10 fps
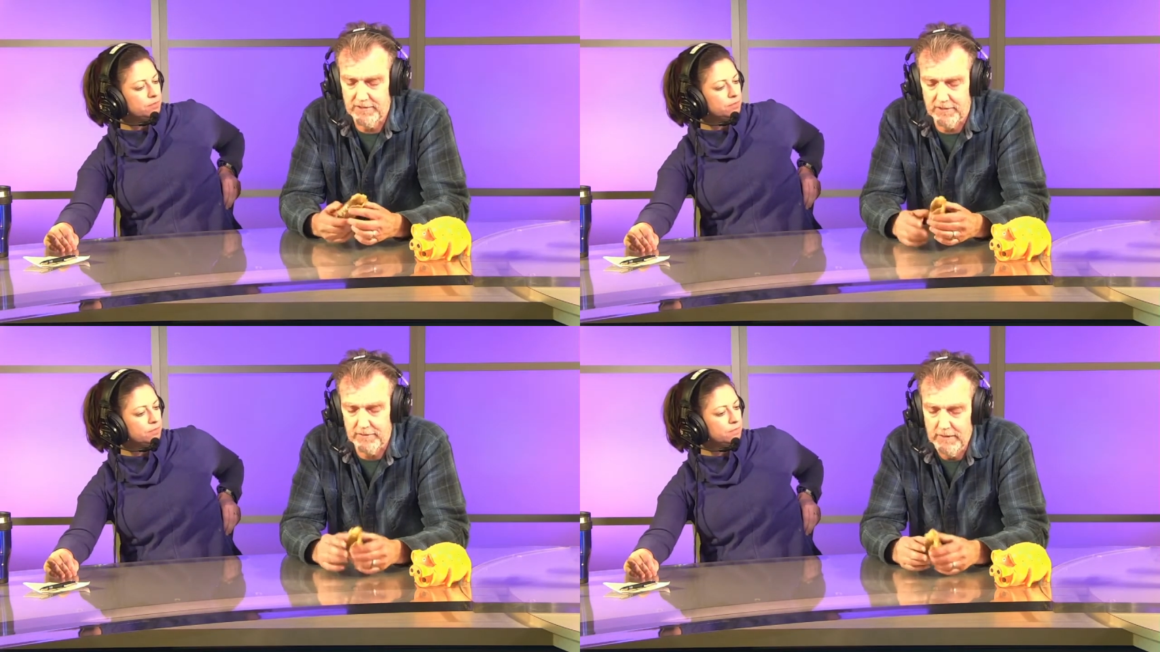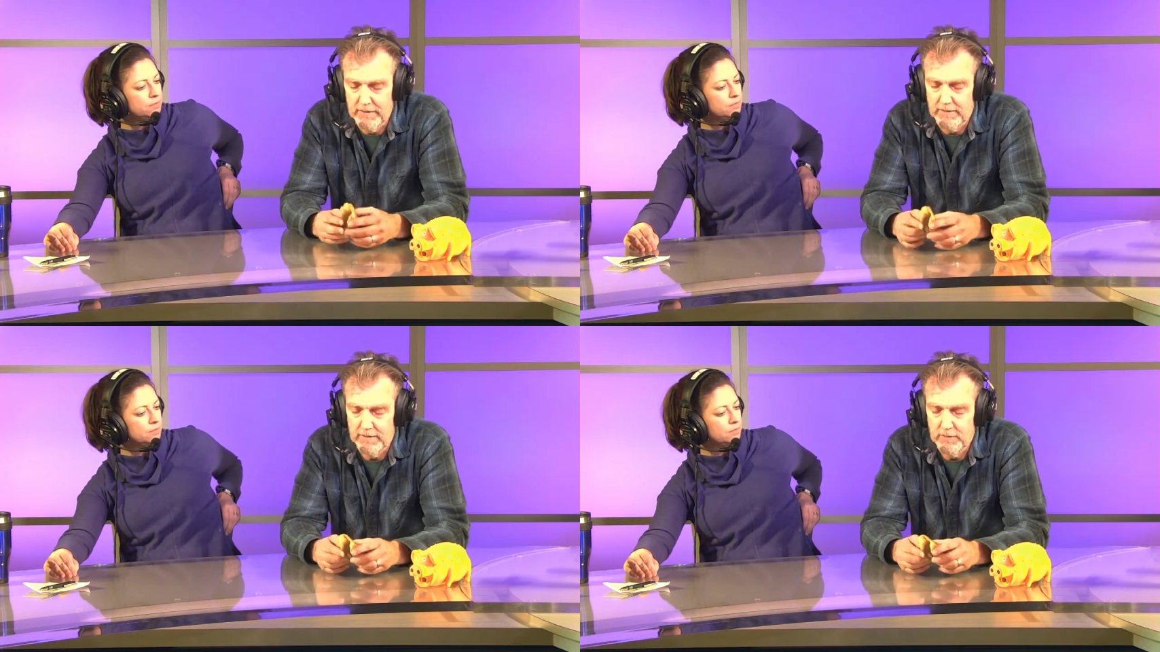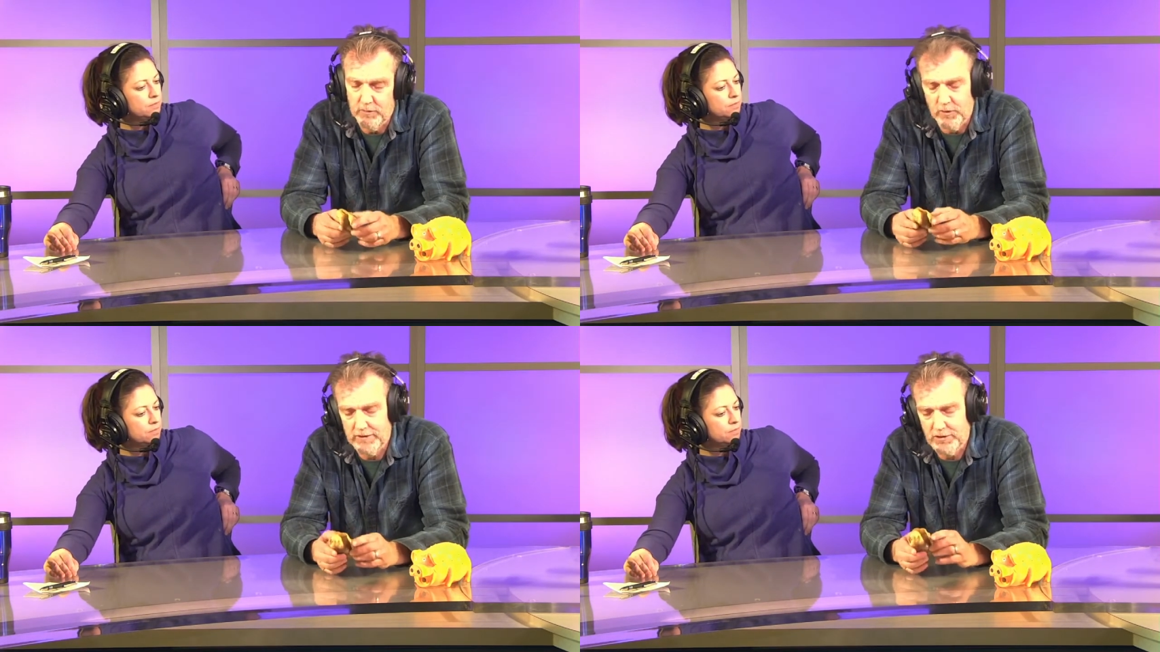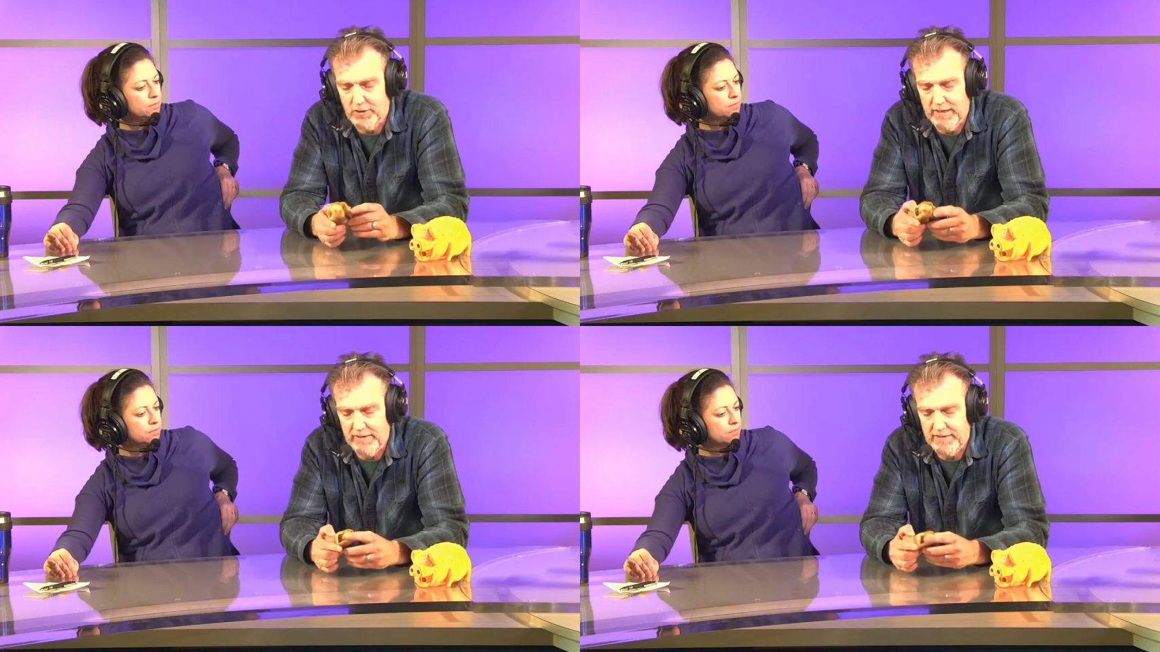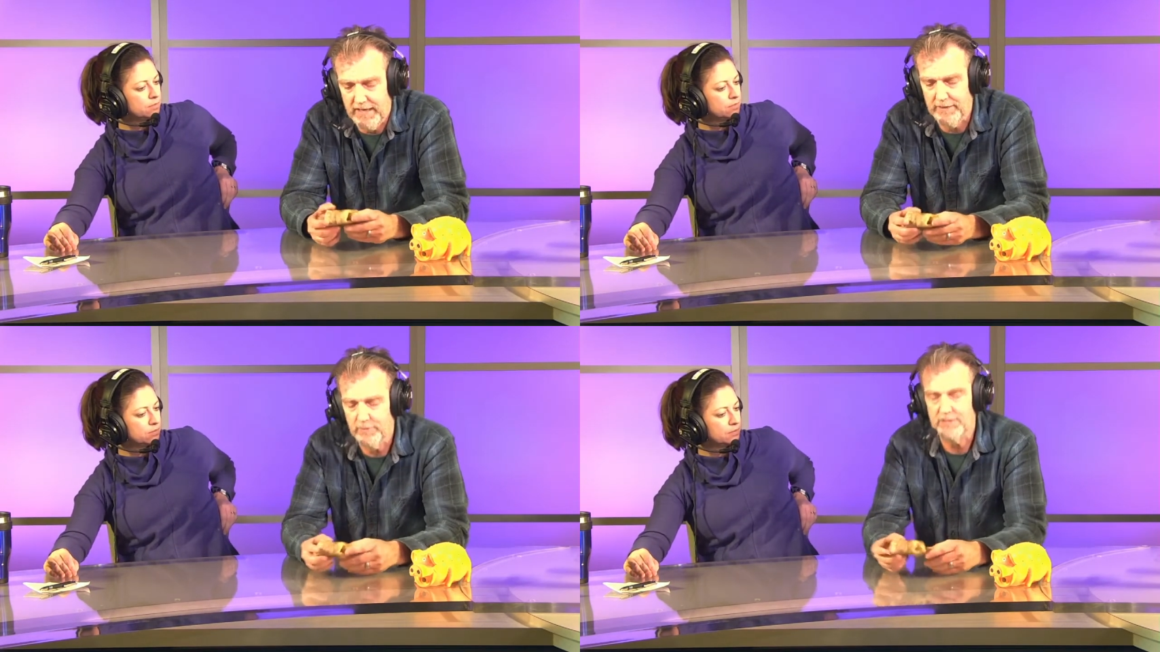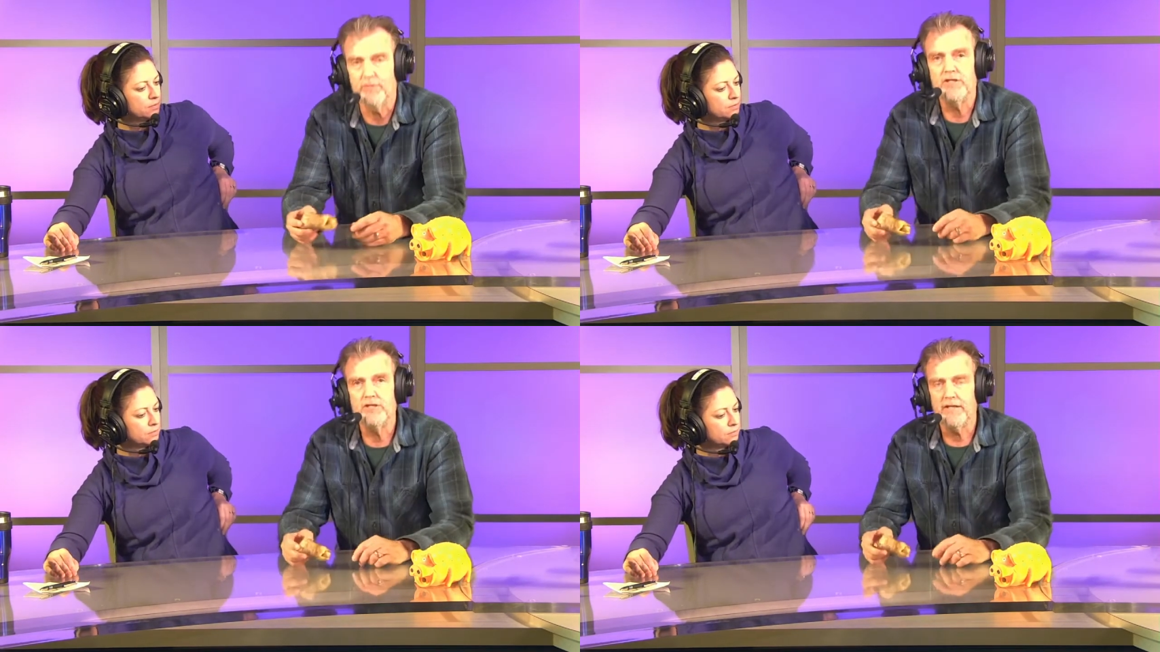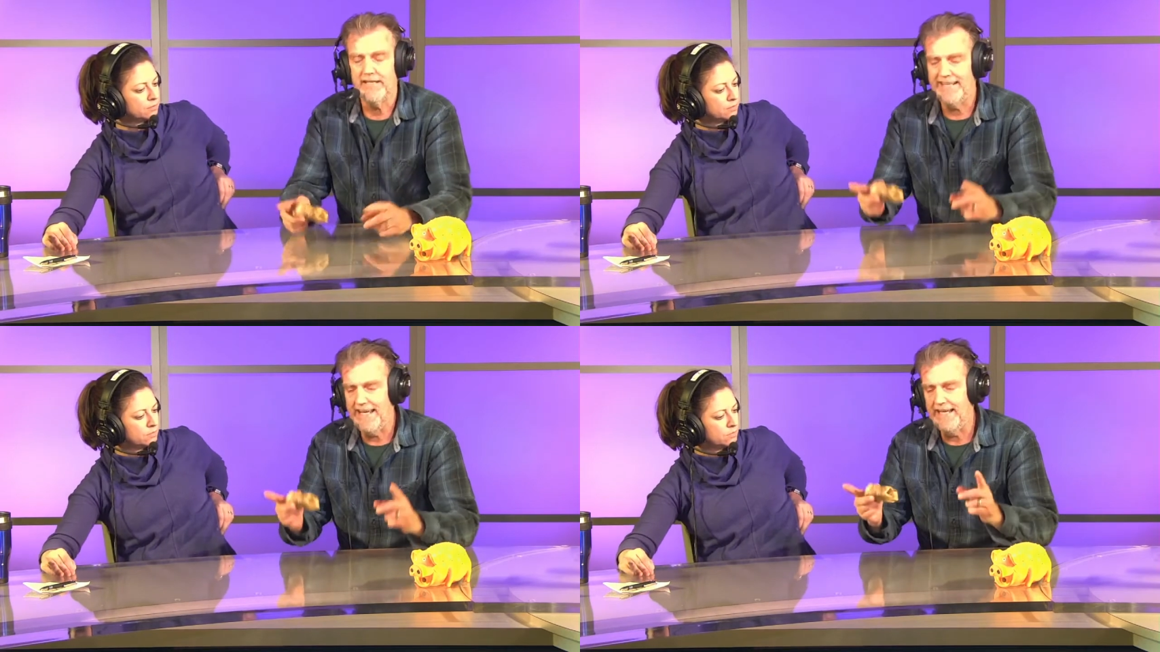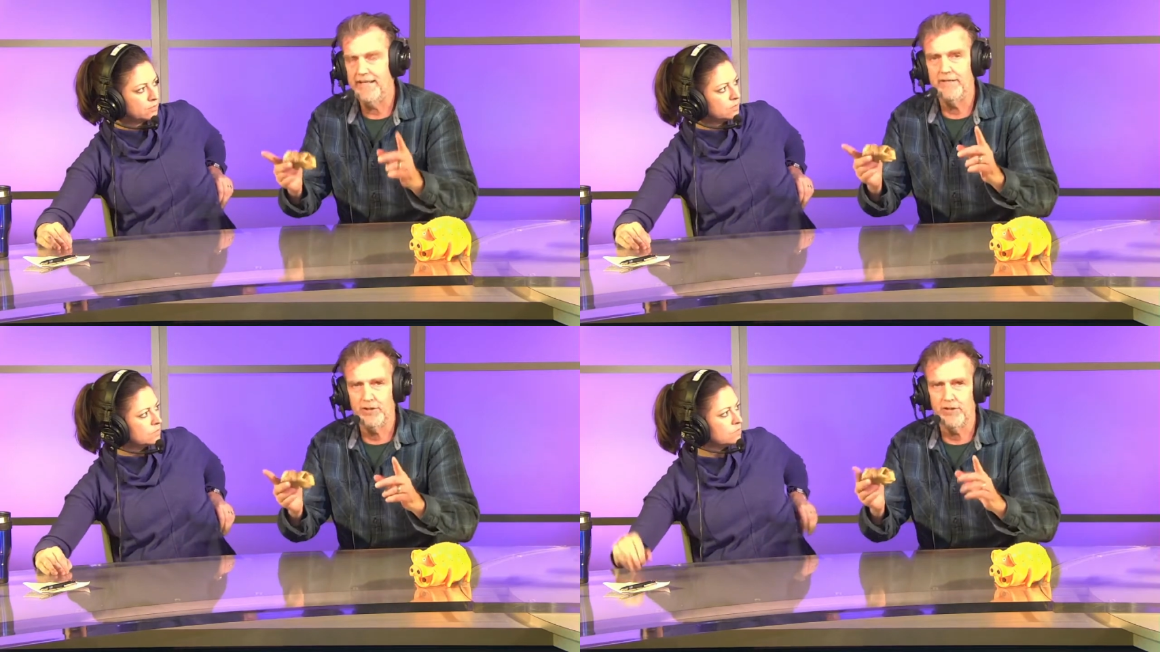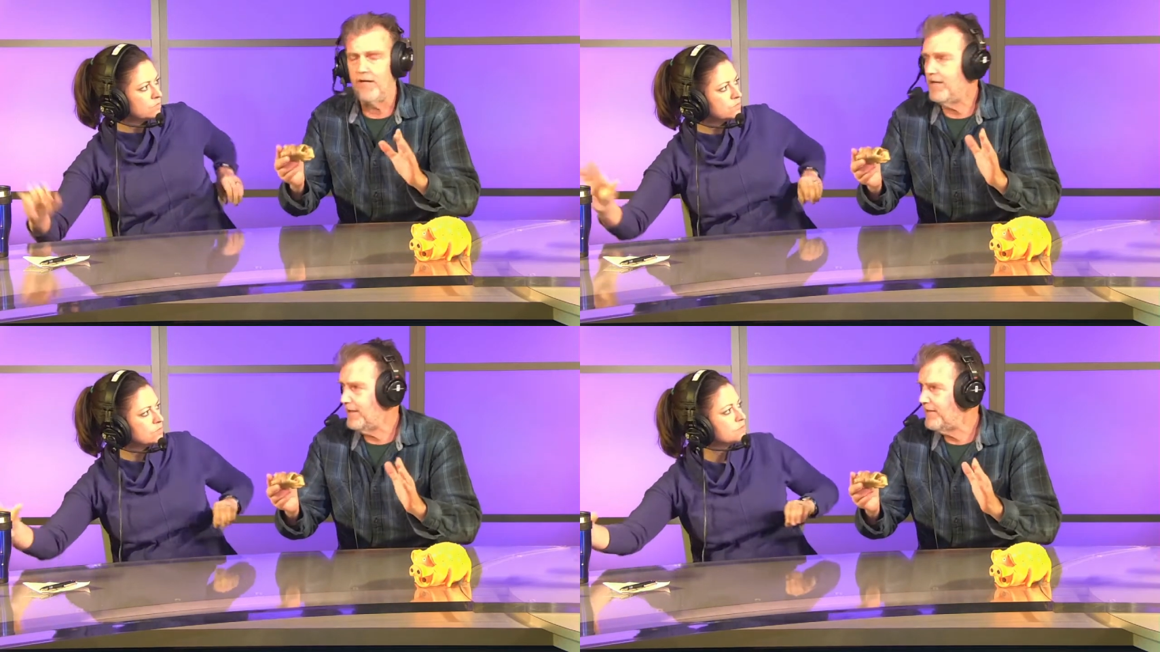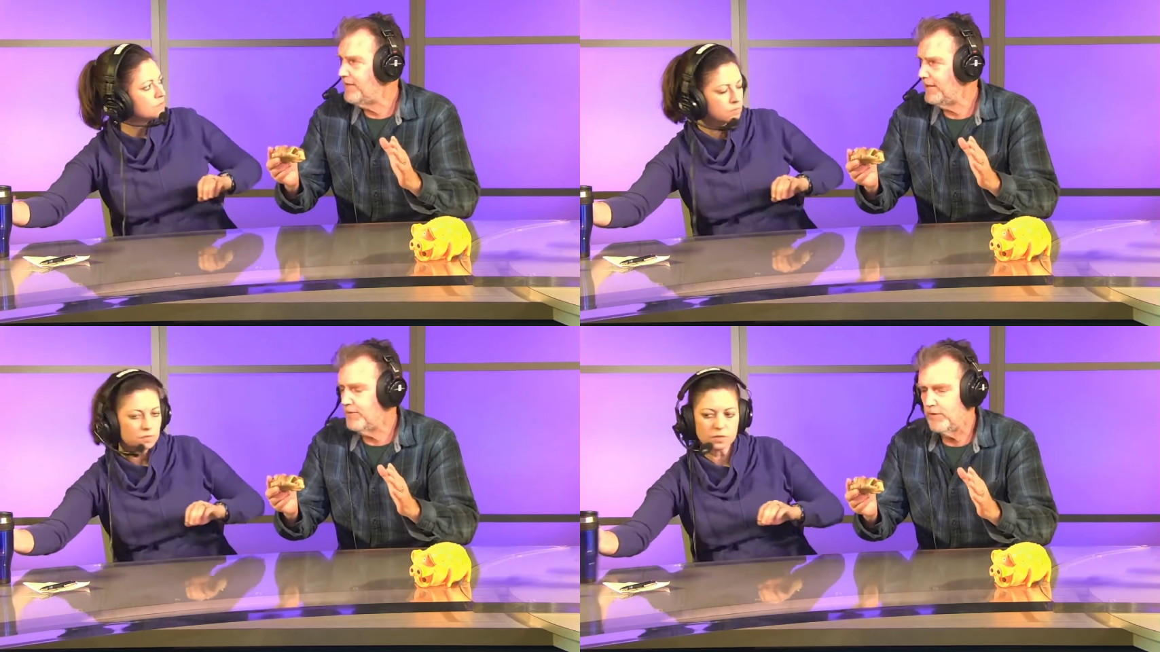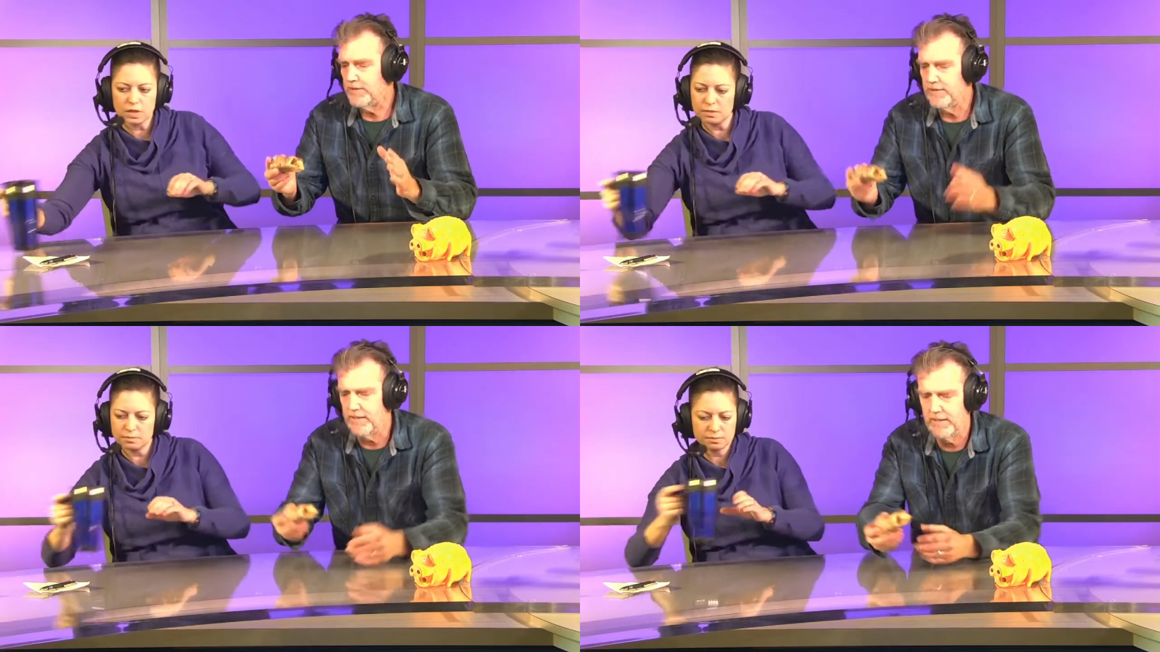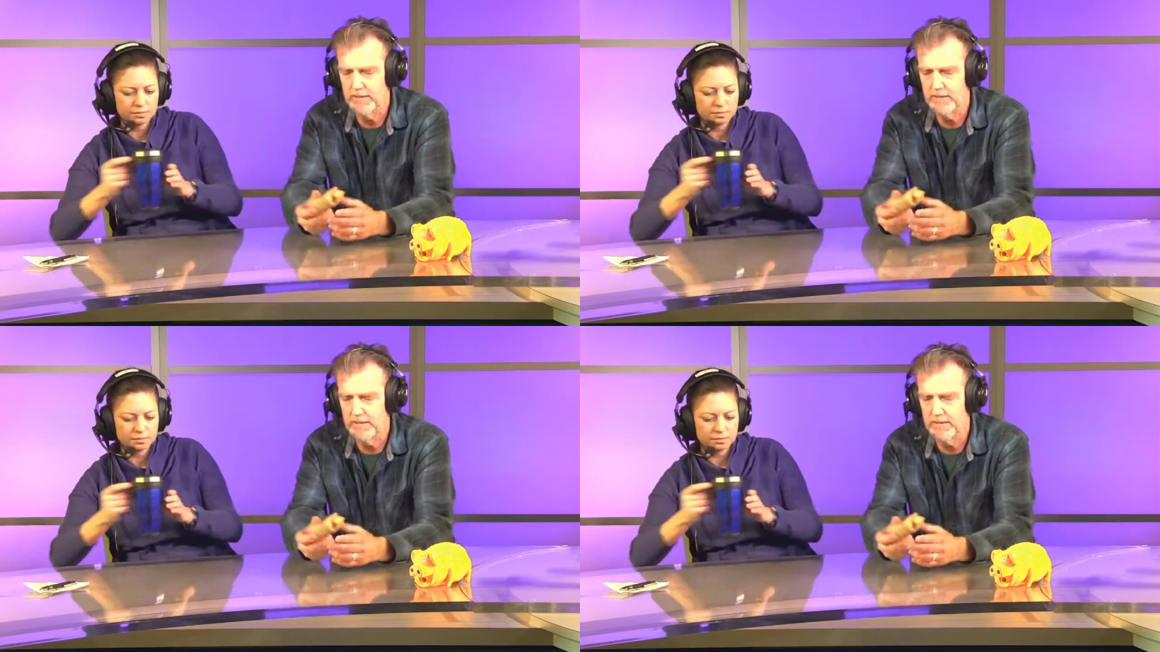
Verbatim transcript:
Speaker 1: So we wanted to try this out. It was originally an eight inch long, I think it was, yep.